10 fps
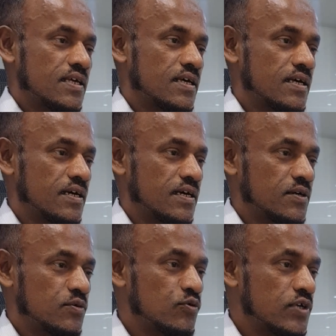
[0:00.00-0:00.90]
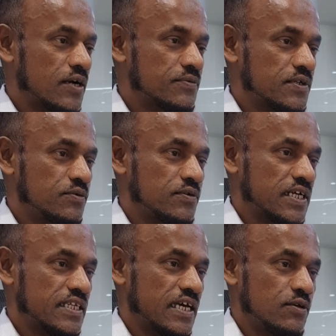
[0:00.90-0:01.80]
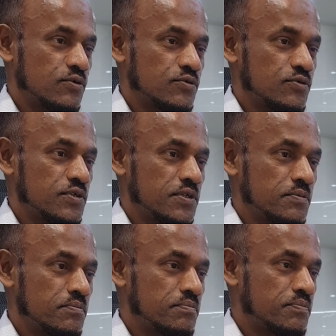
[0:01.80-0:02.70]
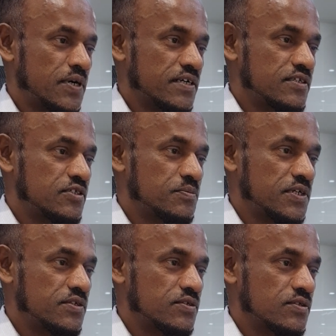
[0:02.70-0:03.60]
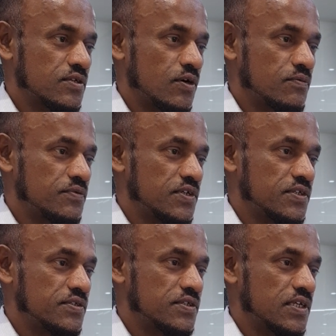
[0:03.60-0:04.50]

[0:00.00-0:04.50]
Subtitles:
Good afternoon and hello to the participants of this